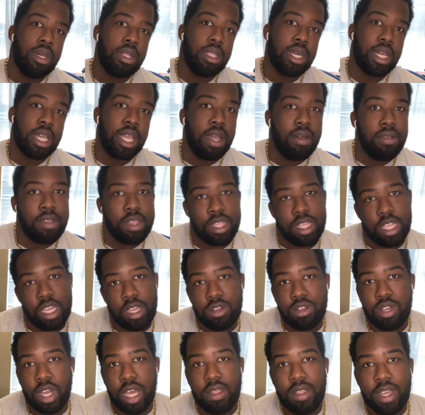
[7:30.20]
Like, I would,
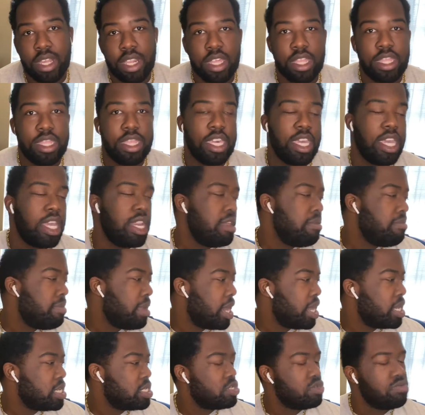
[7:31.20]
like to see
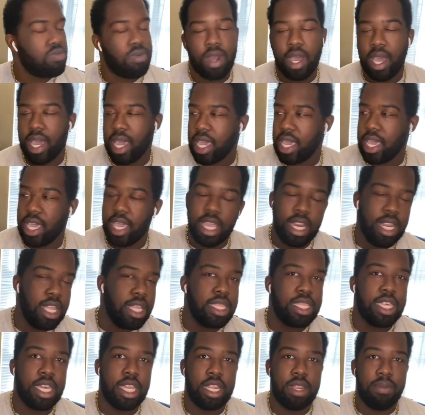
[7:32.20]
anybody try
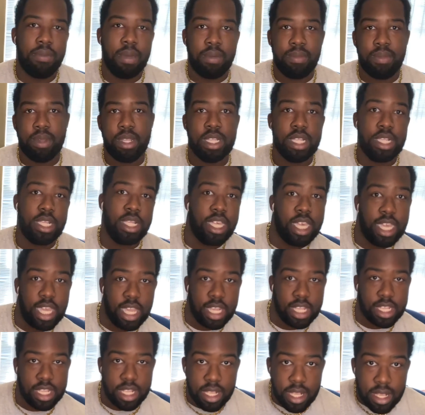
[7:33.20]
anything to make me
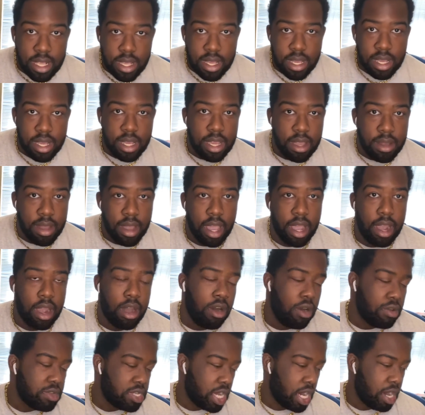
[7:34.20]
delete a
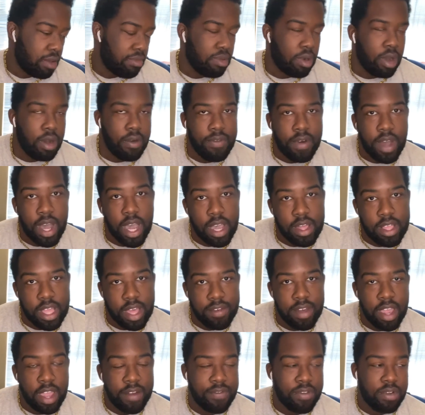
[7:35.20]
whole entire profile
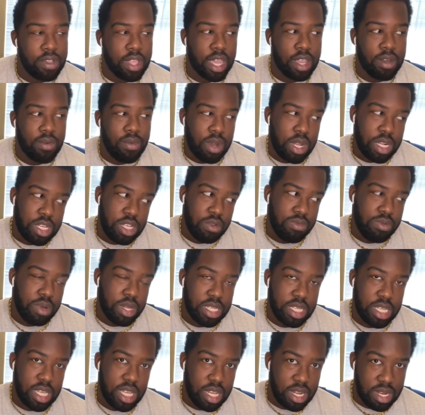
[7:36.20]
I've had for like, what, two
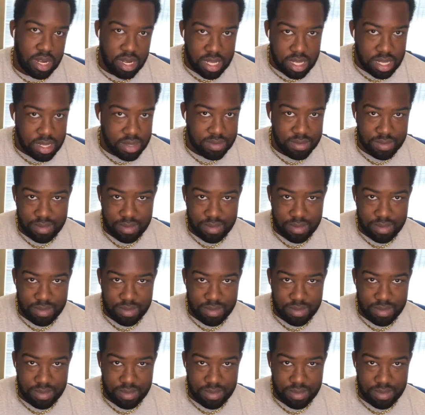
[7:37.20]
plus years?